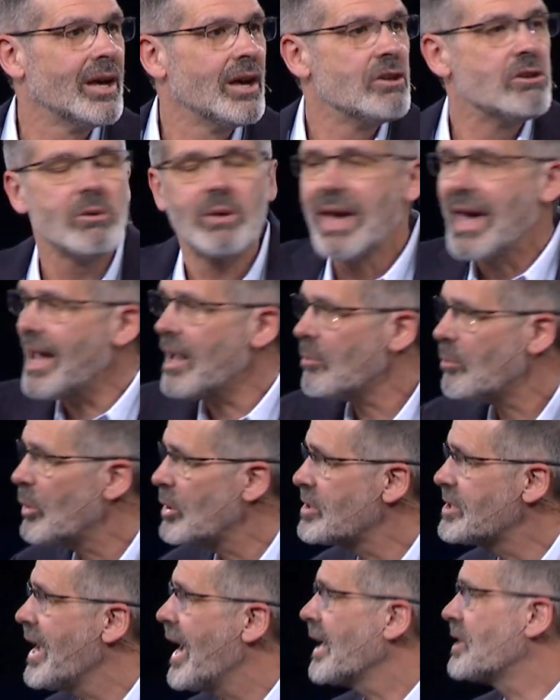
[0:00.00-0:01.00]
You can't
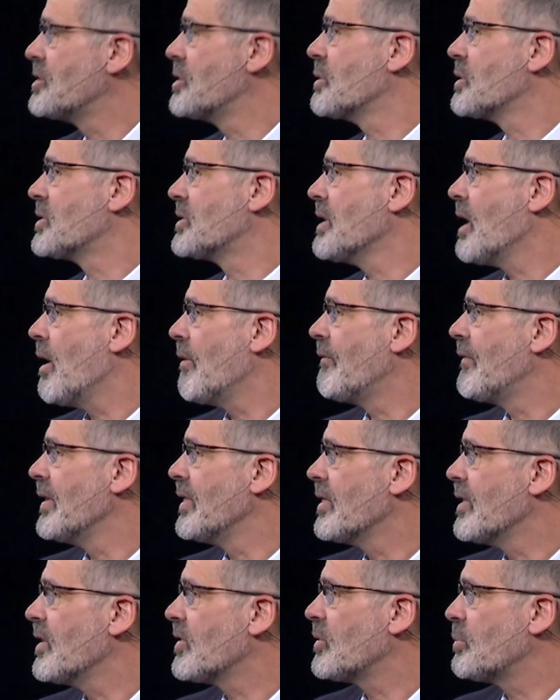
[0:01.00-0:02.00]
protect yourself
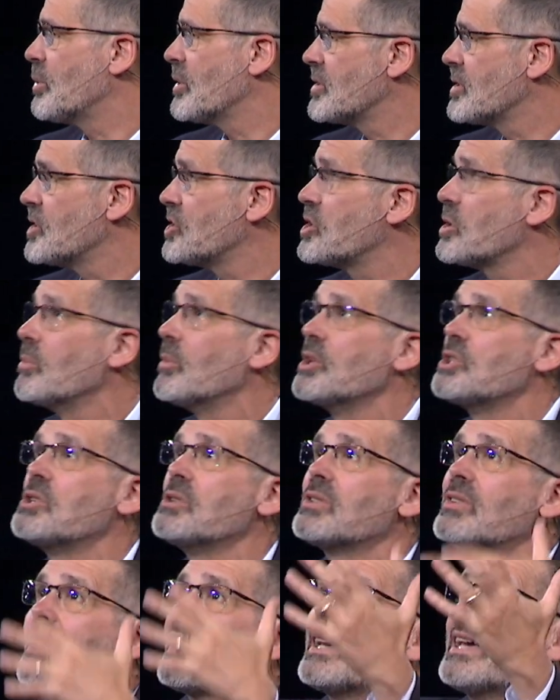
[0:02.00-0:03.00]
in this position, but you
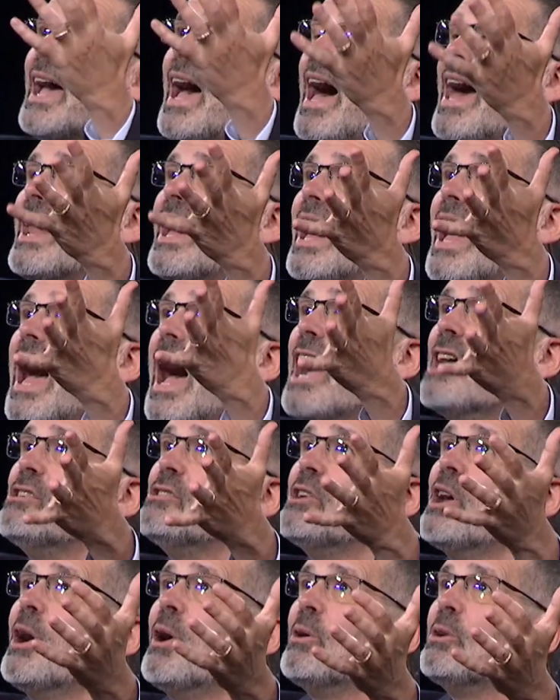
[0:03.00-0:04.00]
say, God, I
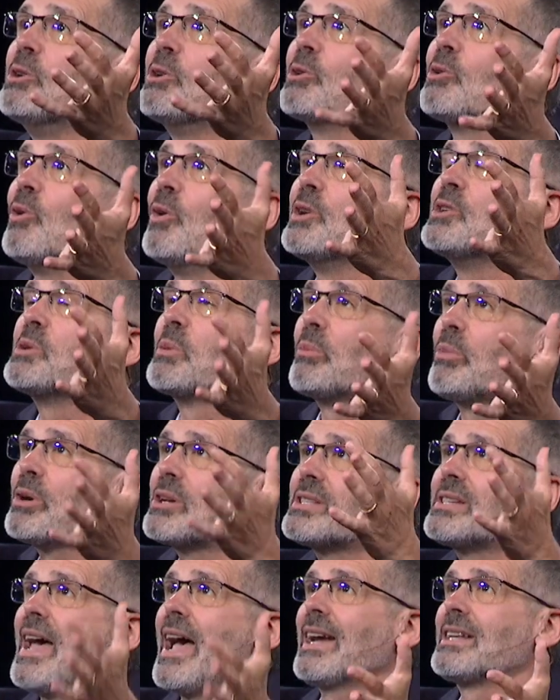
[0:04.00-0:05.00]
know you're going to
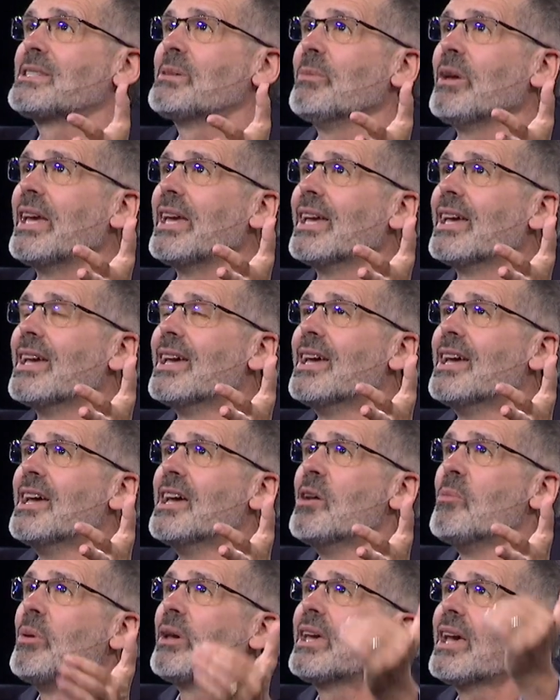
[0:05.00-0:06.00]
protect me
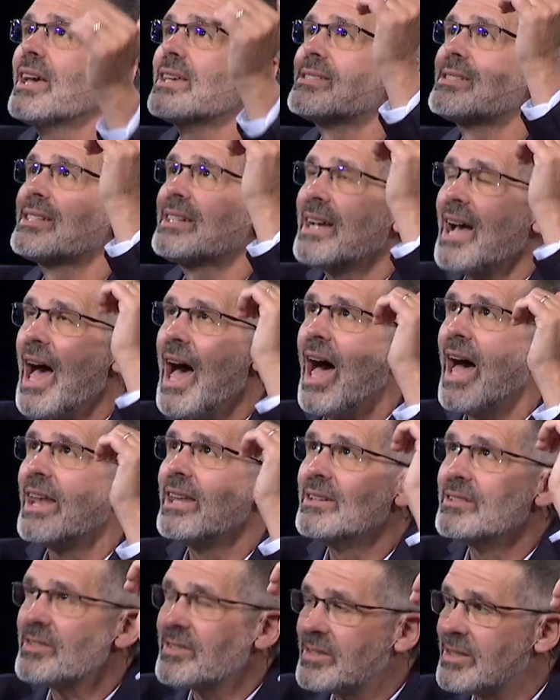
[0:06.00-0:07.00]
because God
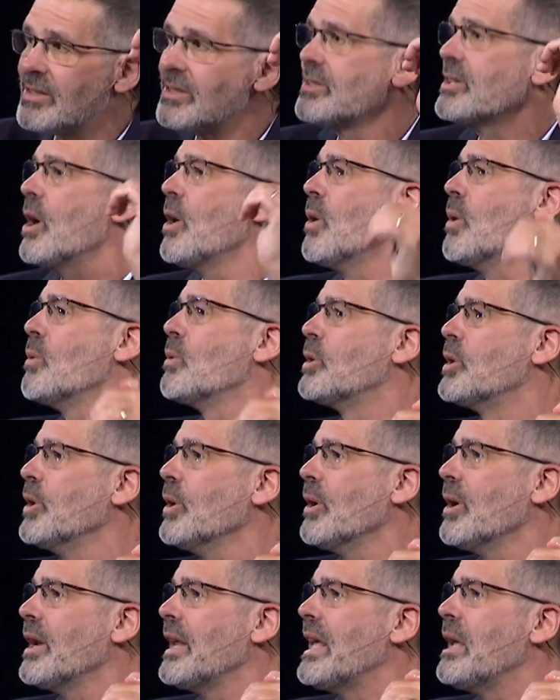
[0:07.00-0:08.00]
is so
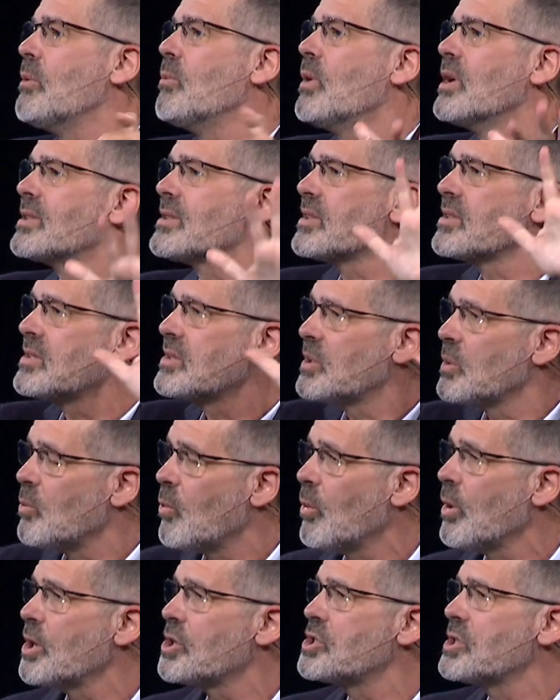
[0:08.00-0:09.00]
good. He wants us to
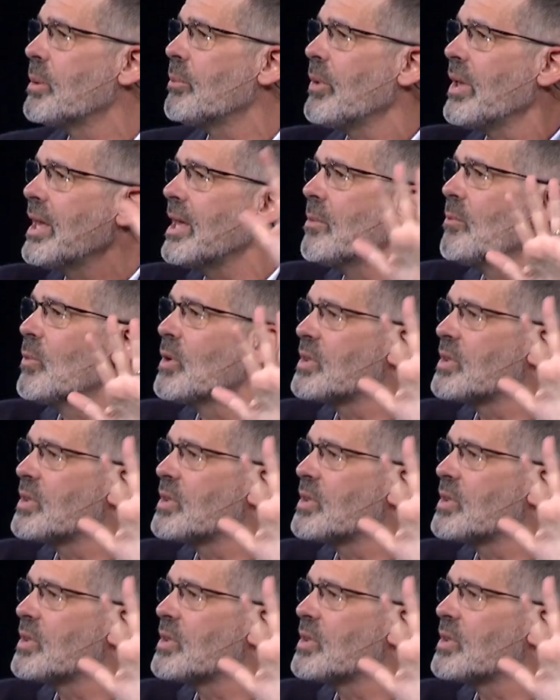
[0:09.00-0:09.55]
worship Him